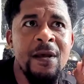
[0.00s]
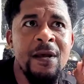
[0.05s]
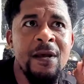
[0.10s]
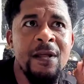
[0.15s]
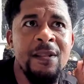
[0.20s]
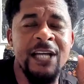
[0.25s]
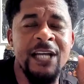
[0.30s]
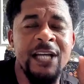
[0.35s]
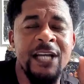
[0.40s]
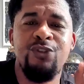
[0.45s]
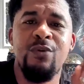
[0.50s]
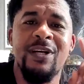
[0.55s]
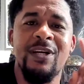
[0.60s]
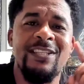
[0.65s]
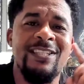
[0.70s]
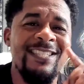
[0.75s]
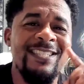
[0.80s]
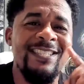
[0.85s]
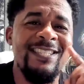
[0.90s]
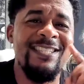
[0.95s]
that you
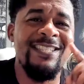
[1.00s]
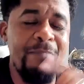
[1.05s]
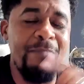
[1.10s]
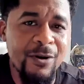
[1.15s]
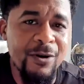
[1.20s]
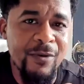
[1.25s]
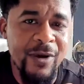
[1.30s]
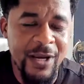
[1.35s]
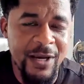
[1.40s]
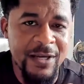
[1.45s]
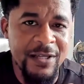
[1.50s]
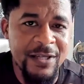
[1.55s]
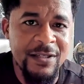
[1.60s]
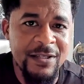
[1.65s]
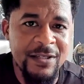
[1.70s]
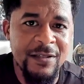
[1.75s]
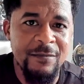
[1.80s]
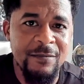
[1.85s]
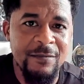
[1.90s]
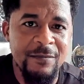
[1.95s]

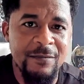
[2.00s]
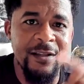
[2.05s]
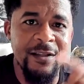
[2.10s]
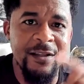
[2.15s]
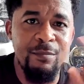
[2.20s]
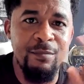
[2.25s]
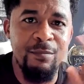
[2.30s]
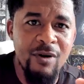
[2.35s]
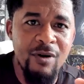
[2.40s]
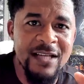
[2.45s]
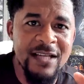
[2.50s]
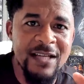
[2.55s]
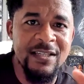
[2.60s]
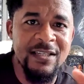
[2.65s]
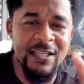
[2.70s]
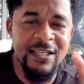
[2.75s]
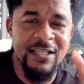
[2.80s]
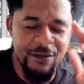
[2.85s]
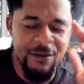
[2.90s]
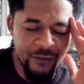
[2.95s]
experience in the
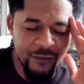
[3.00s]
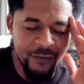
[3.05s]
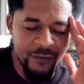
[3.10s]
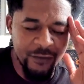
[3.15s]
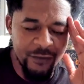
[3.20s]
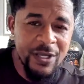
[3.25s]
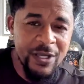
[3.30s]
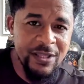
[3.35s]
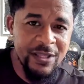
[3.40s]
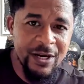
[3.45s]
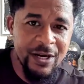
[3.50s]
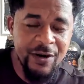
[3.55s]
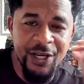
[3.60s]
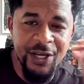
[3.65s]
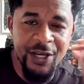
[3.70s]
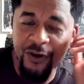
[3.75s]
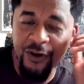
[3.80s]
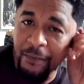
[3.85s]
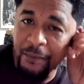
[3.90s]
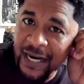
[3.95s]
process of going there in
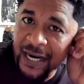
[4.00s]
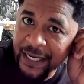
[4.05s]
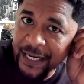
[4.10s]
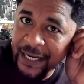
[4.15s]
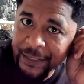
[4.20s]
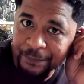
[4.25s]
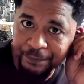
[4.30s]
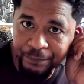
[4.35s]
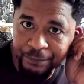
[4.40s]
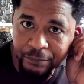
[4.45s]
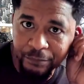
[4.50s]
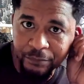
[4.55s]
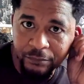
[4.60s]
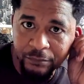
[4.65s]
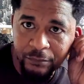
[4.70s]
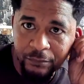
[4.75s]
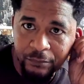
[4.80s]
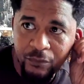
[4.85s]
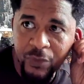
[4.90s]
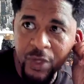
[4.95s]
your mind?
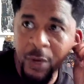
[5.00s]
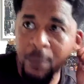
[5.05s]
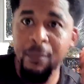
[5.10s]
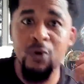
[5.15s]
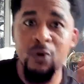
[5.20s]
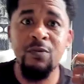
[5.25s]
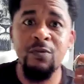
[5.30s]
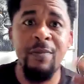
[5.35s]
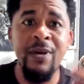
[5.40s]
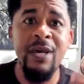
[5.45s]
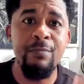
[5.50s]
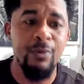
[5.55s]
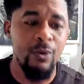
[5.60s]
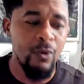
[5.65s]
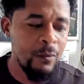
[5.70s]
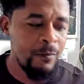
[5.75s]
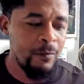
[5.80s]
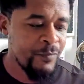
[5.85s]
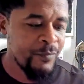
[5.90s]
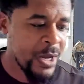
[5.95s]
Most
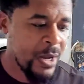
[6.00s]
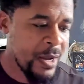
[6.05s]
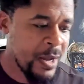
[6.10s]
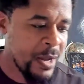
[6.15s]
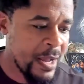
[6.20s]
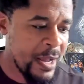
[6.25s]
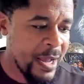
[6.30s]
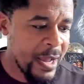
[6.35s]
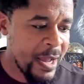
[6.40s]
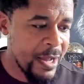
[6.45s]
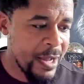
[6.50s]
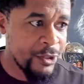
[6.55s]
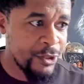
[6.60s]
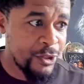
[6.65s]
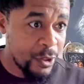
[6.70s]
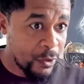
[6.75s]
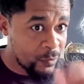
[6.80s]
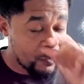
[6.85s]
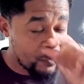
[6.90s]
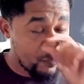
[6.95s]
people
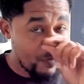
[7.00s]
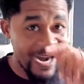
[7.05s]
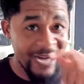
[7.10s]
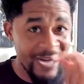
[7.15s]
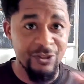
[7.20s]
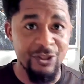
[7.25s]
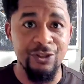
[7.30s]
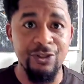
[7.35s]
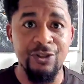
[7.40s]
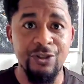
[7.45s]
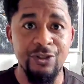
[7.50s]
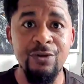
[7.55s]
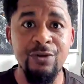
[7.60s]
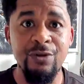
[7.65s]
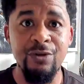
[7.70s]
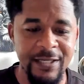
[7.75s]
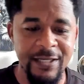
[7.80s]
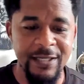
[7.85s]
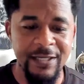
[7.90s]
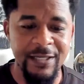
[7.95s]
don't know how to do
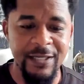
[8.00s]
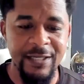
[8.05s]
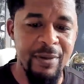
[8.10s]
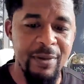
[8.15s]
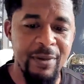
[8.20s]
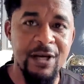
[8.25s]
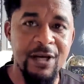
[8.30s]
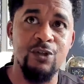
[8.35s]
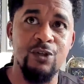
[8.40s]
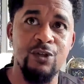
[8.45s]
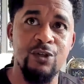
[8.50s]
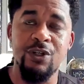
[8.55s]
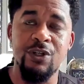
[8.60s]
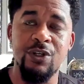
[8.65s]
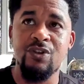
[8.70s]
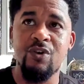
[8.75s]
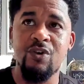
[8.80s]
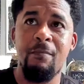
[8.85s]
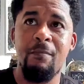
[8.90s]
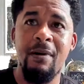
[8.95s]
this because we're
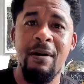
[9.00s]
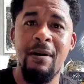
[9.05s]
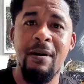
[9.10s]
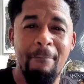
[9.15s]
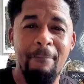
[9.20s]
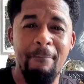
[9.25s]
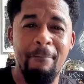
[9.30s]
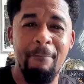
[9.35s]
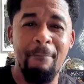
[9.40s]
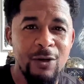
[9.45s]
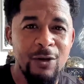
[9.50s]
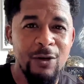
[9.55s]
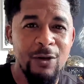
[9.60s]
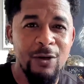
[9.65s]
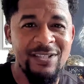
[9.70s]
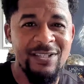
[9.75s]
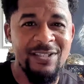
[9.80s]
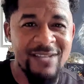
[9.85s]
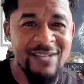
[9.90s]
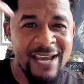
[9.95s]
so bombarded with
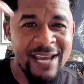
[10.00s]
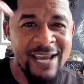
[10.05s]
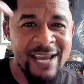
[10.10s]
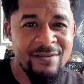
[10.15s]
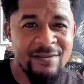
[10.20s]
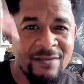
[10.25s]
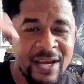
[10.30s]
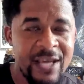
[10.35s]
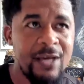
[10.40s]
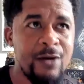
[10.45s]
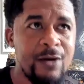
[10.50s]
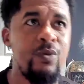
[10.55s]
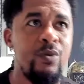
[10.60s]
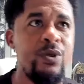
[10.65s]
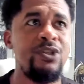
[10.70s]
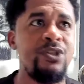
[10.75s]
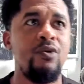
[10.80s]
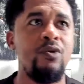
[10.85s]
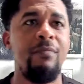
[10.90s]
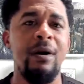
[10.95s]
stankin' thinking. We're
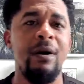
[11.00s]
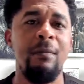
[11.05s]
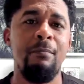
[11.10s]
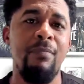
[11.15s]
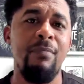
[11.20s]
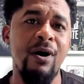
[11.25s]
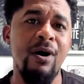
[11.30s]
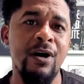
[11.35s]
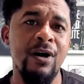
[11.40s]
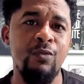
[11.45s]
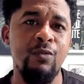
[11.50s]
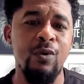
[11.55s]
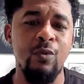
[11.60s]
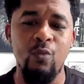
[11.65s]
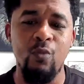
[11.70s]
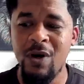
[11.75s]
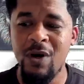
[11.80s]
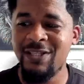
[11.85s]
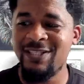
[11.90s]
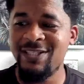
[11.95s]
so bombarded with
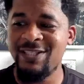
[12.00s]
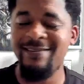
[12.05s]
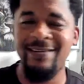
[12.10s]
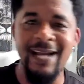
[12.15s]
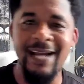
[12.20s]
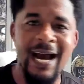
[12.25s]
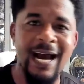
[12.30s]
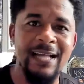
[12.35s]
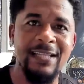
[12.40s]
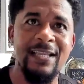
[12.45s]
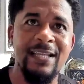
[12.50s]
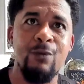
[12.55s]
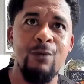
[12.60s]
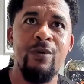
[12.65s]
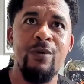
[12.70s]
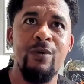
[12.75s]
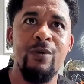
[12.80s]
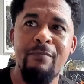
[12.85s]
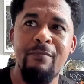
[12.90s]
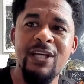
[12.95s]
what's not that
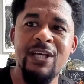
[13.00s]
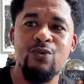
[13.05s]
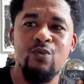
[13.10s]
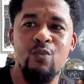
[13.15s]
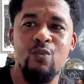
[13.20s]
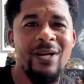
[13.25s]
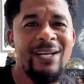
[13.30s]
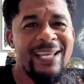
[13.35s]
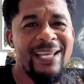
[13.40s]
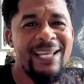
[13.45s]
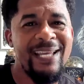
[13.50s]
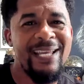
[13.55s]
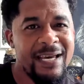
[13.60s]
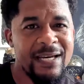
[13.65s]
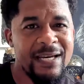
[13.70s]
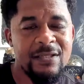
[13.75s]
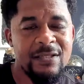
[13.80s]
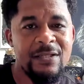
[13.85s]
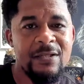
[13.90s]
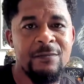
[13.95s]
we miss what
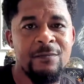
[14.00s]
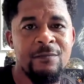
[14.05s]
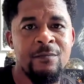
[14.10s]
is.